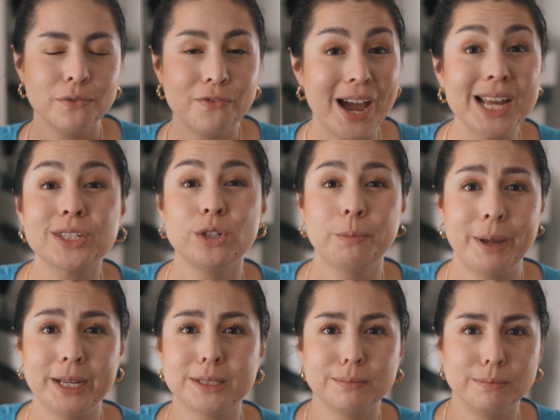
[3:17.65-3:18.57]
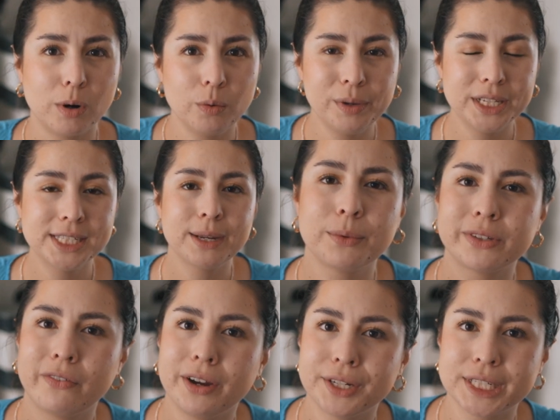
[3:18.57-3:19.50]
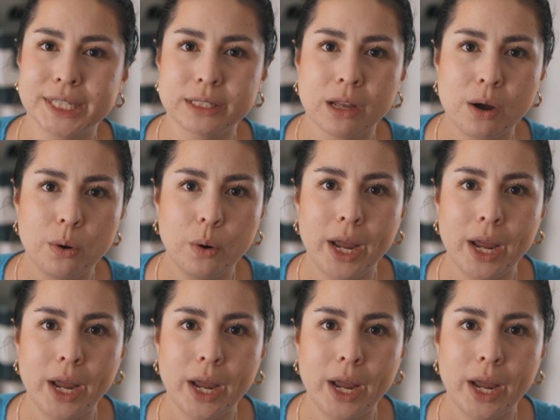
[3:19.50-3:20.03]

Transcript: faster paced moments, it was very slow,